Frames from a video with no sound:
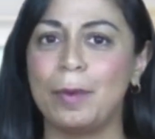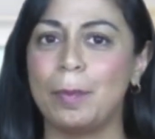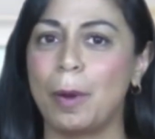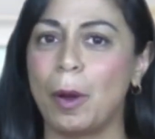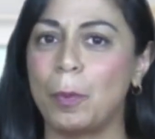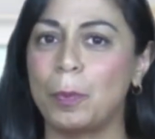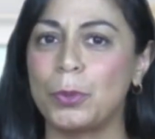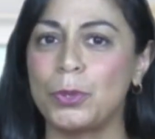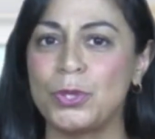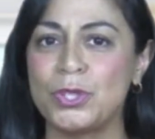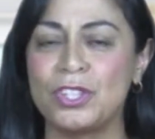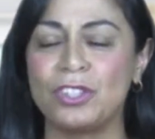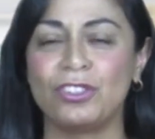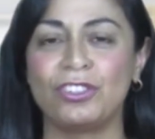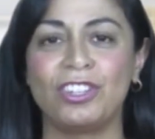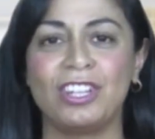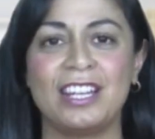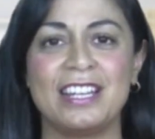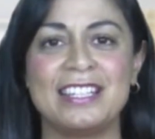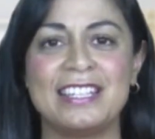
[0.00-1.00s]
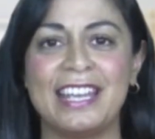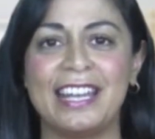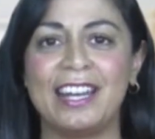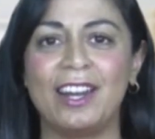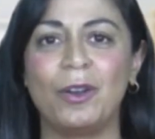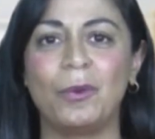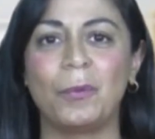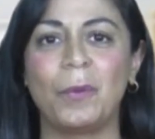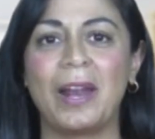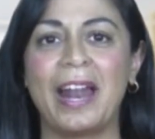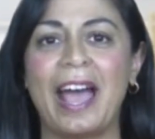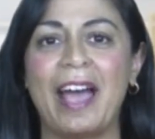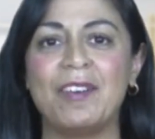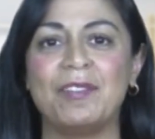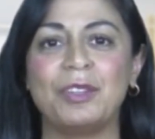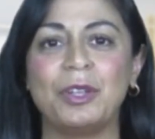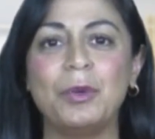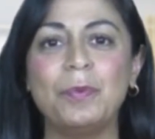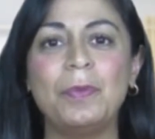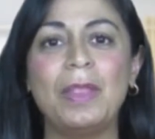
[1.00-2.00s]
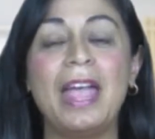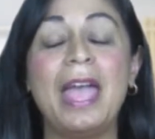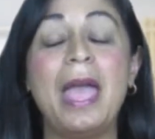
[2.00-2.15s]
about precision and data and what have you.